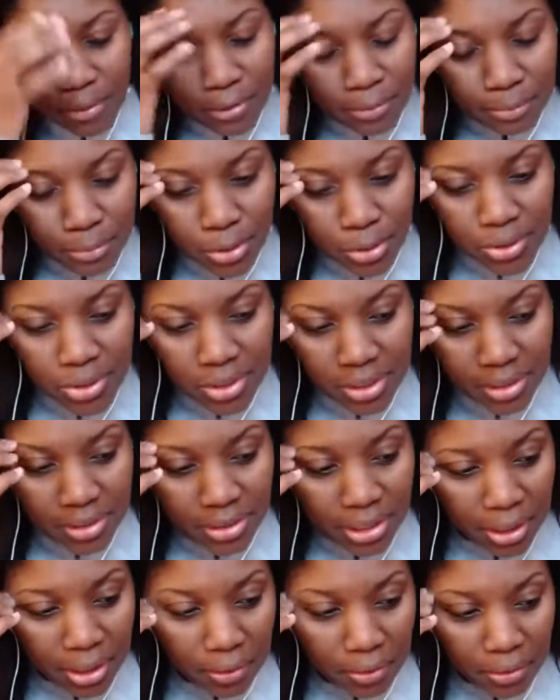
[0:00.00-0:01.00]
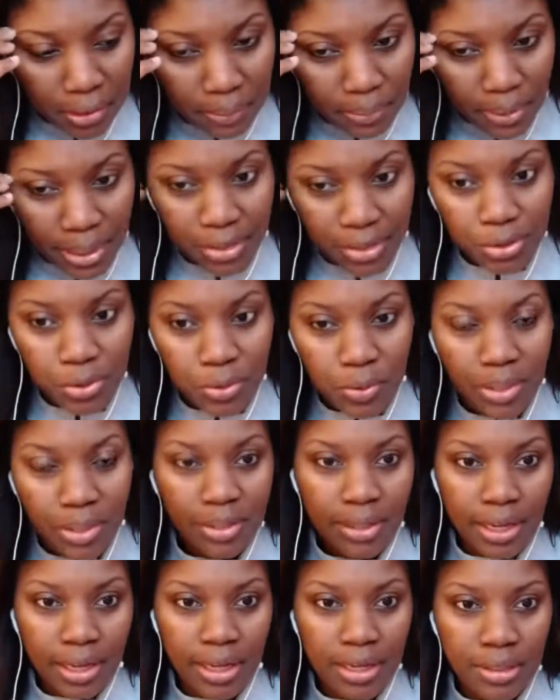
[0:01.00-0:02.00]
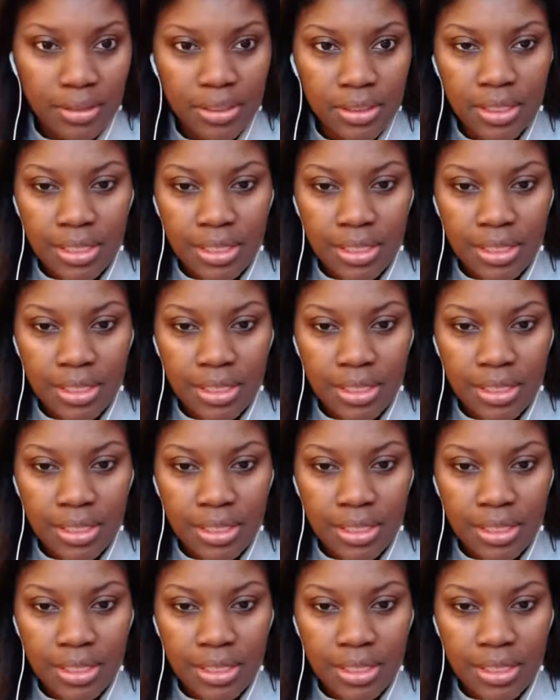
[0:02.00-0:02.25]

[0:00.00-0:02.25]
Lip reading: of music integrity by doing that.